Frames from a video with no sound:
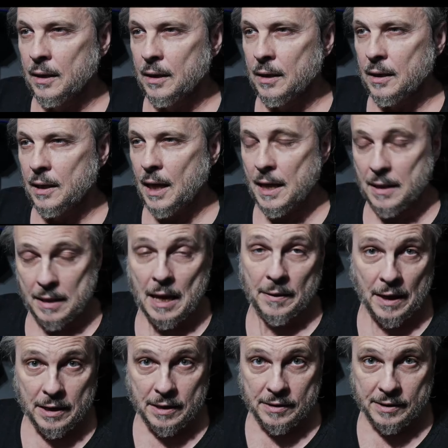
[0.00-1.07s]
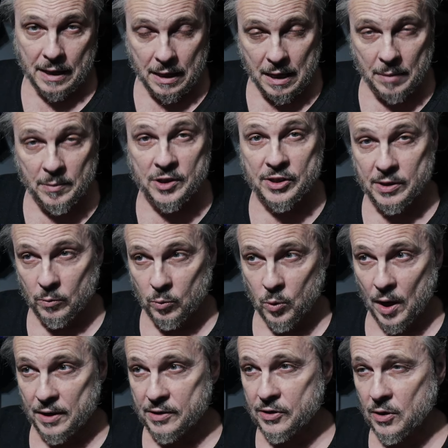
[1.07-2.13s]
that is images at
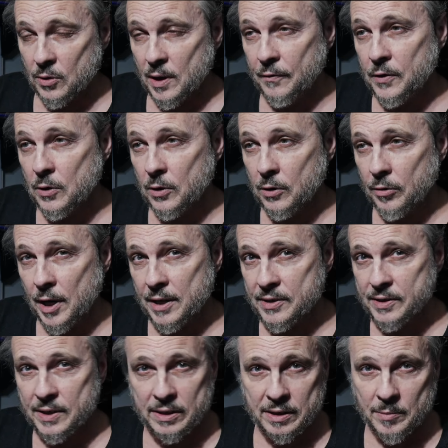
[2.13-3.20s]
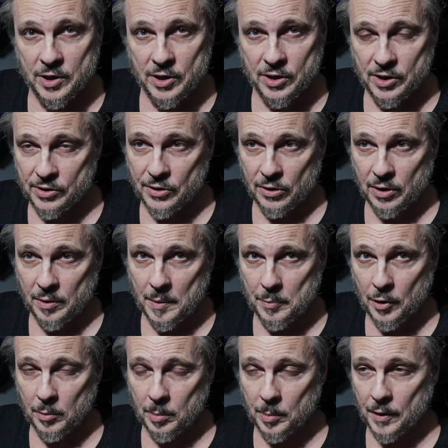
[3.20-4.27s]
once. So if you're creating 6 images, it's not going to be a
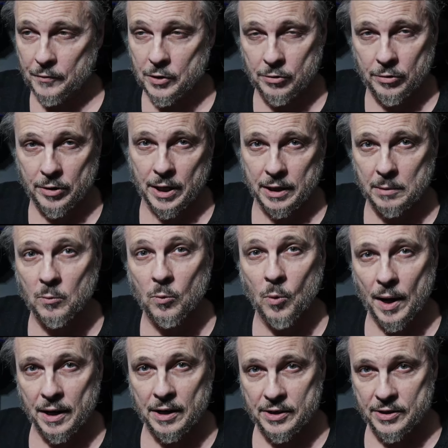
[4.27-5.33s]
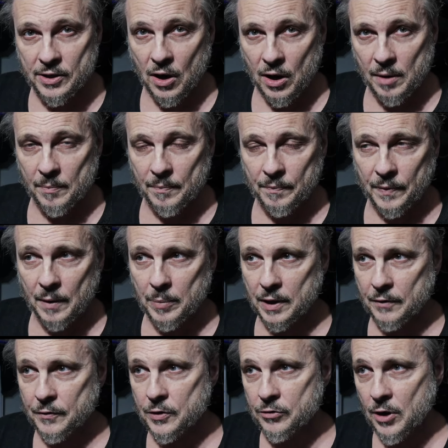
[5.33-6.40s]
problem if you're creating them 1 at a time. But if
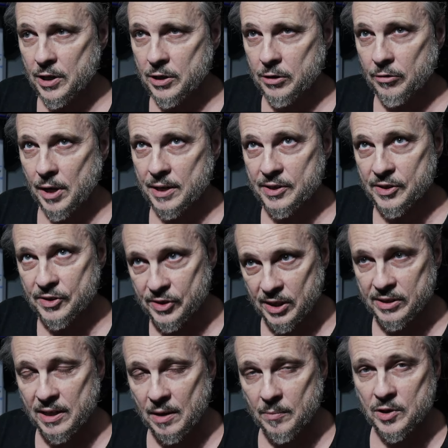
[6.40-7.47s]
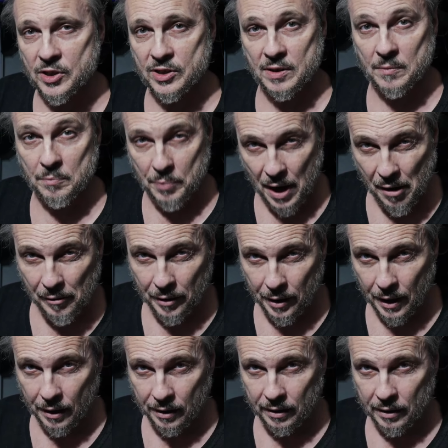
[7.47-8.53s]
you're trying to create 6 images in
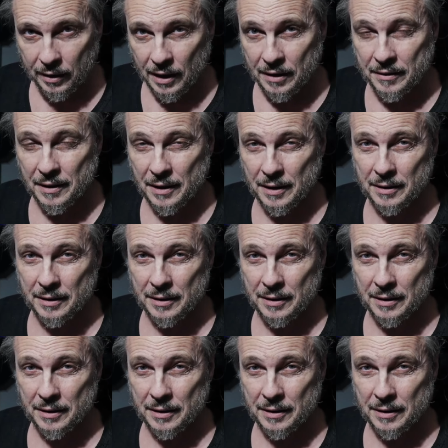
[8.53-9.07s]
parallel, then